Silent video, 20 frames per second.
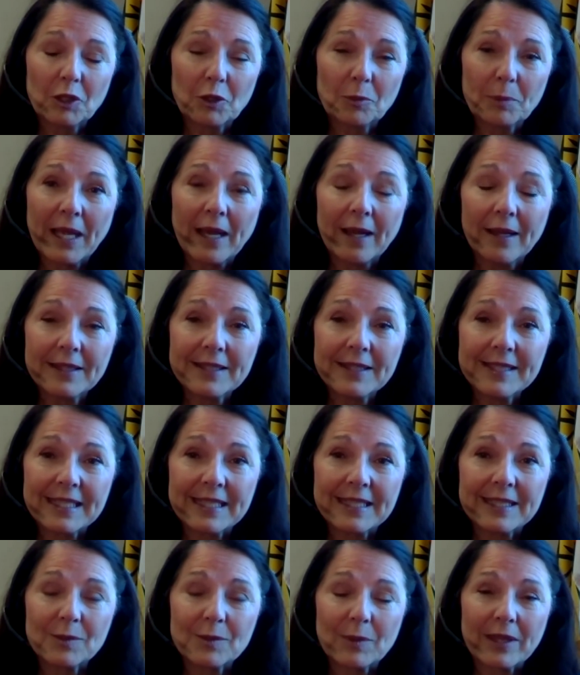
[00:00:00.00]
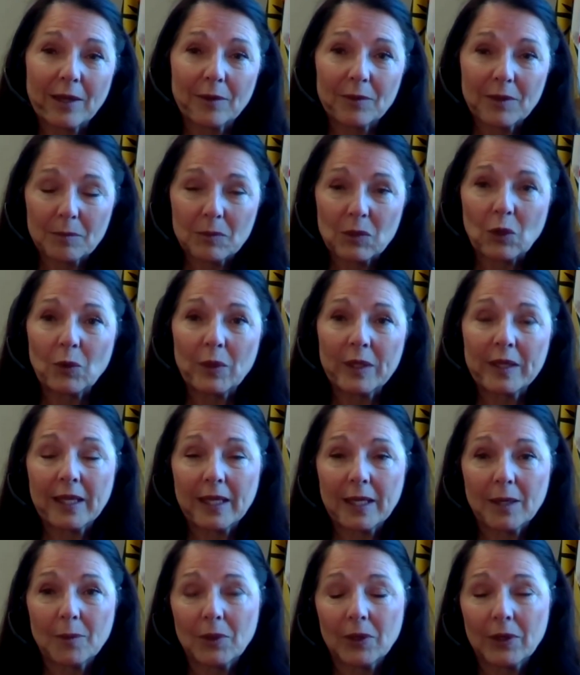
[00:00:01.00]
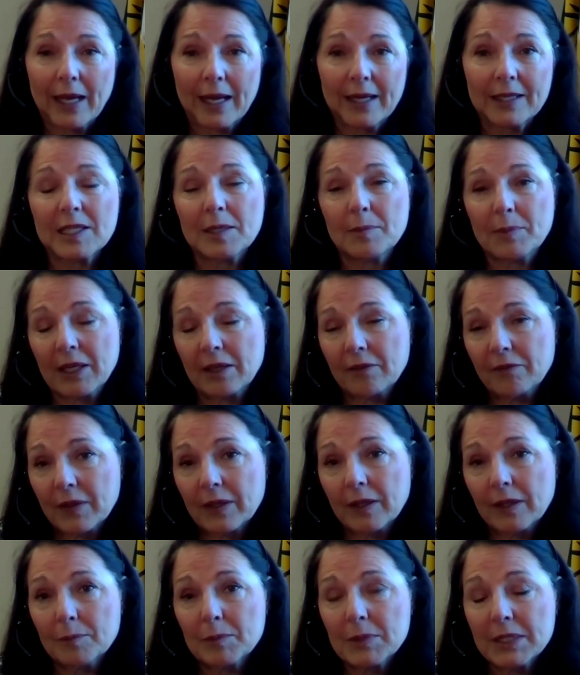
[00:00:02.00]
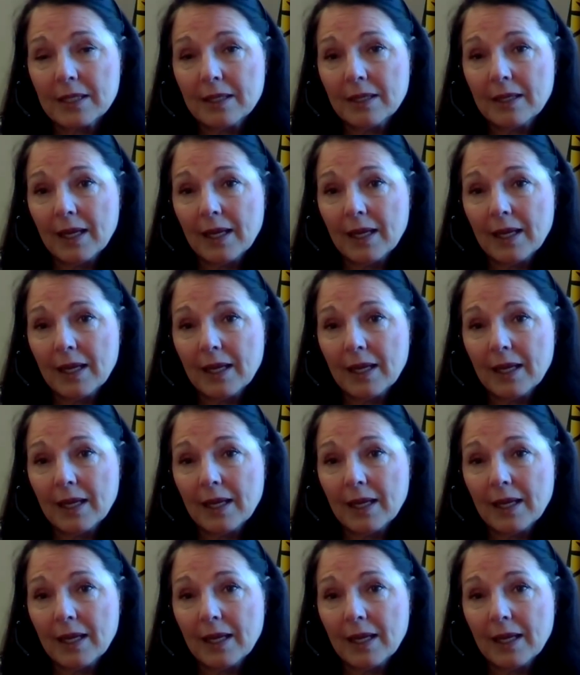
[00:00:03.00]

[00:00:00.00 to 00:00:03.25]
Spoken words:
behind the scenes without them knowing they were actually being filmed.